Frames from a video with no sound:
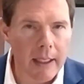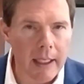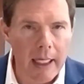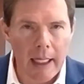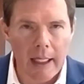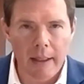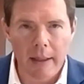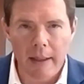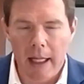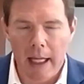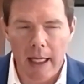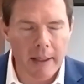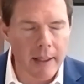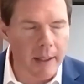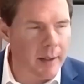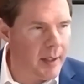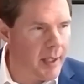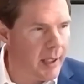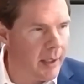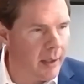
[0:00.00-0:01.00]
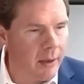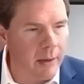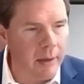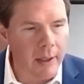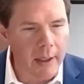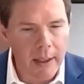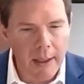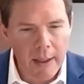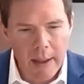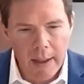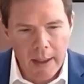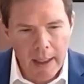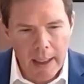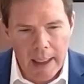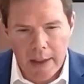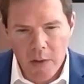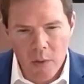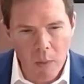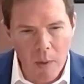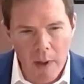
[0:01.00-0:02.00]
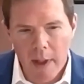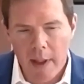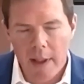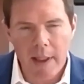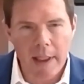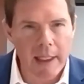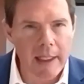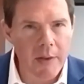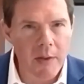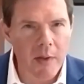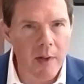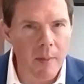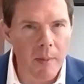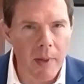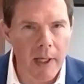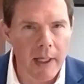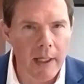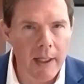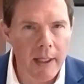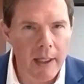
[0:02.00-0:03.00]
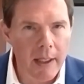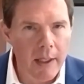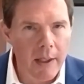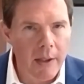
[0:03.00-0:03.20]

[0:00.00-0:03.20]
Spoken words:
And until it's where it needs to be,